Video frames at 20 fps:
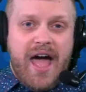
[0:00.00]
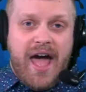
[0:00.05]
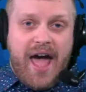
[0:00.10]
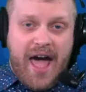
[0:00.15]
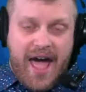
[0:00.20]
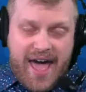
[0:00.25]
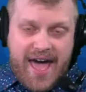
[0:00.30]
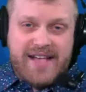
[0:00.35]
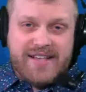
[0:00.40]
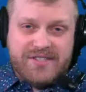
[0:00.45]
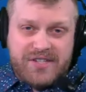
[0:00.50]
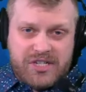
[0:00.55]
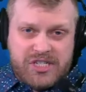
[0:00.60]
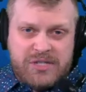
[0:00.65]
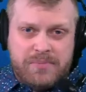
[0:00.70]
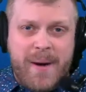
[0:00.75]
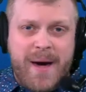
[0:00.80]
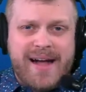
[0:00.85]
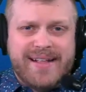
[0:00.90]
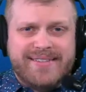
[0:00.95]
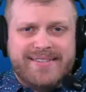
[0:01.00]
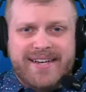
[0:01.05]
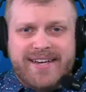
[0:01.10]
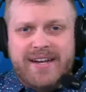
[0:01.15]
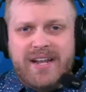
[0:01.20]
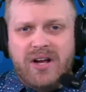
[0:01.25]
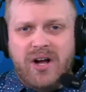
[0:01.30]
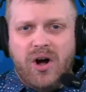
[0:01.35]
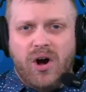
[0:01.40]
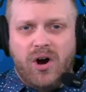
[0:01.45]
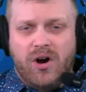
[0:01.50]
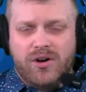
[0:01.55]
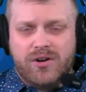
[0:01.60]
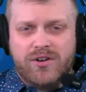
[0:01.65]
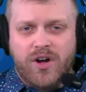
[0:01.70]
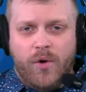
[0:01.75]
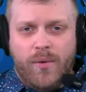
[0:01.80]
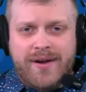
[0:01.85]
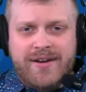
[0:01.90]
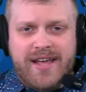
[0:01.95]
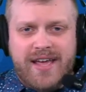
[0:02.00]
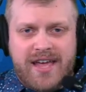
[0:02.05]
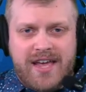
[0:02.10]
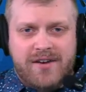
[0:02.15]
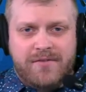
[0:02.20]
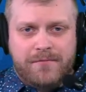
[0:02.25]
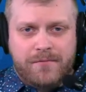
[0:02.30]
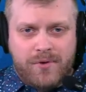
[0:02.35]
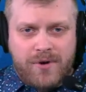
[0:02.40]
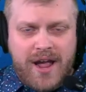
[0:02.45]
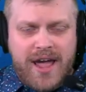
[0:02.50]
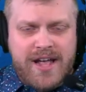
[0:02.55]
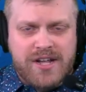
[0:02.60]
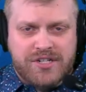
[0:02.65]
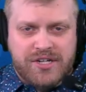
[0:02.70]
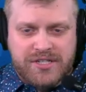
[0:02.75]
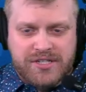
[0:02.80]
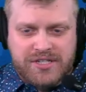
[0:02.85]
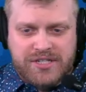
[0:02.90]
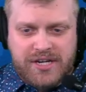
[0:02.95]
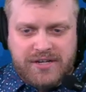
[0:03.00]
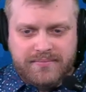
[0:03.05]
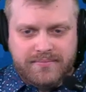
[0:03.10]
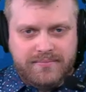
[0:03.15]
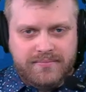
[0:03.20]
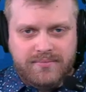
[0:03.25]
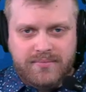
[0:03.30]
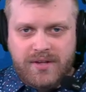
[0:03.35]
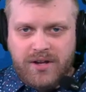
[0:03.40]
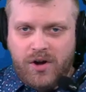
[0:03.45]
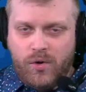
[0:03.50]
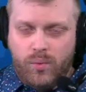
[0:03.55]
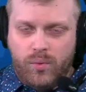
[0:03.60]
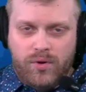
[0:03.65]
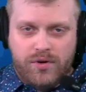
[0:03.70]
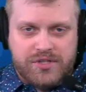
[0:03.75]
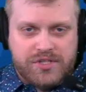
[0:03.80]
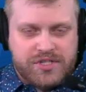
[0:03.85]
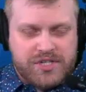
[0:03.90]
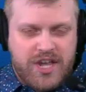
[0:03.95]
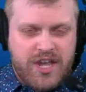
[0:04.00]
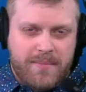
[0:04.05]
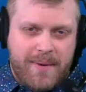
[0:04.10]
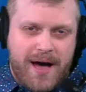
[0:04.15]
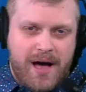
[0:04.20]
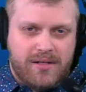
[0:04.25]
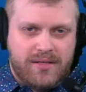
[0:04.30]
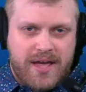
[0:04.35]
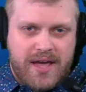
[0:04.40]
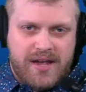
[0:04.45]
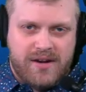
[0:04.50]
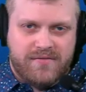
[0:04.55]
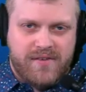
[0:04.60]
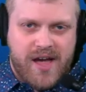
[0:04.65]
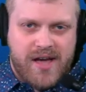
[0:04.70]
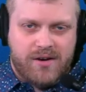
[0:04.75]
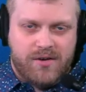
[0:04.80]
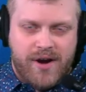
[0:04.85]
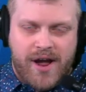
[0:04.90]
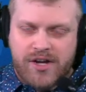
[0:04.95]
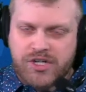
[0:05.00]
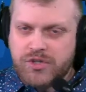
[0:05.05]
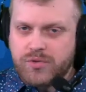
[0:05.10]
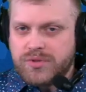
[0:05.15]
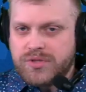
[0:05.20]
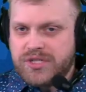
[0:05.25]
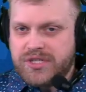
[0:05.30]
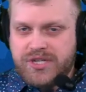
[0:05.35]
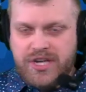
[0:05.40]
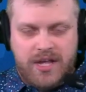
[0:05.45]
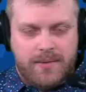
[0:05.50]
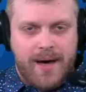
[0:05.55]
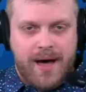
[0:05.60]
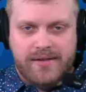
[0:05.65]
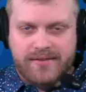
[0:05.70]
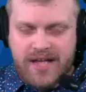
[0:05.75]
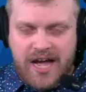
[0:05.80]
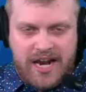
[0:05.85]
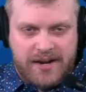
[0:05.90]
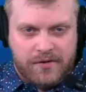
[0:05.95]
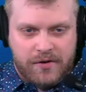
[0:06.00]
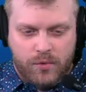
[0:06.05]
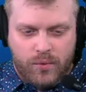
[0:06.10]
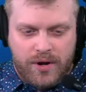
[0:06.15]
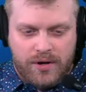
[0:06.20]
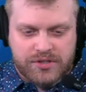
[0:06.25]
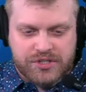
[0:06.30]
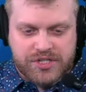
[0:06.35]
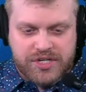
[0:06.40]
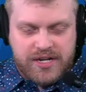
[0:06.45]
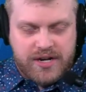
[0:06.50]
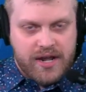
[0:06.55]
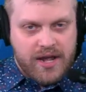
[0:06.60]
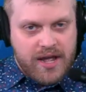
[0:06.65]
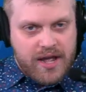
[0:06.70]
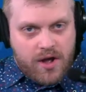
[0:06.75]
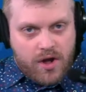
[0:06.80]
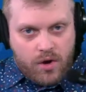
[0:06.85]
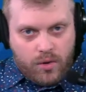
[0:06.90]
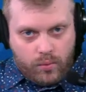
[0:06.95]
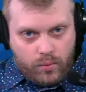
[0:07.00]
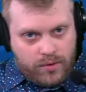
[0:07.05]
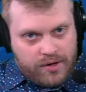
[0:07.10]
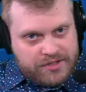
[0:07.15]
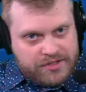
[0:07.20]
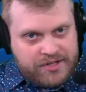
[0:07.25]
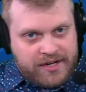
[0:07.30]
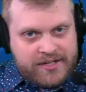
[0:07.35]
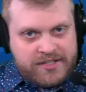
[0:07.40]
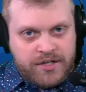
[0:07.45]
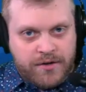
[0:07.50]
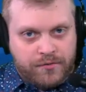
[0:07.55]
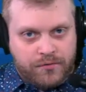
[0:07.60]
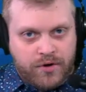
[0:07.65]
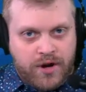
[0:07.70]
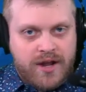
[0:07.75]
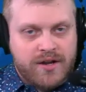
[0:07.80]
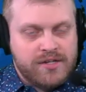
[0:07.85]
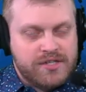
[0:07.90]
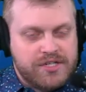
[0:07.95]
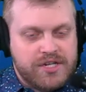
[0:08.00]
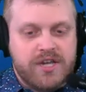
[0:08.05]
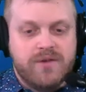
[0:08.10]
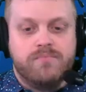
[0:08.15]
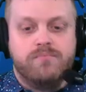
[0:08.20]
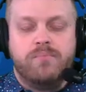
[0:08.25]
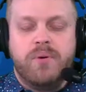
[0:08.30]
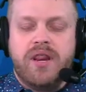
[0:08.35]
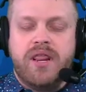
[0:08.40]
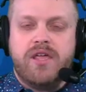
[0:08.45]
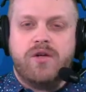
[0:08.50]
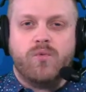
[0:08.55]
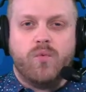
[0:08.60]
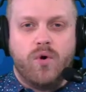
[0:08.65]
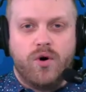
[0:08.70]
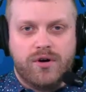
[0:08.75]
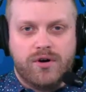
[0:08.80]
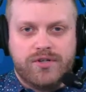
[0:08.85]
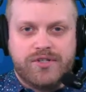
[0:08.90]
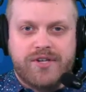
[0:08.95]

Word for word: as expected, are going to hit free agency. We'll see about Leighton Van Der Esch, see about Donovan Wilson. Once he gets to free agency, bidding wars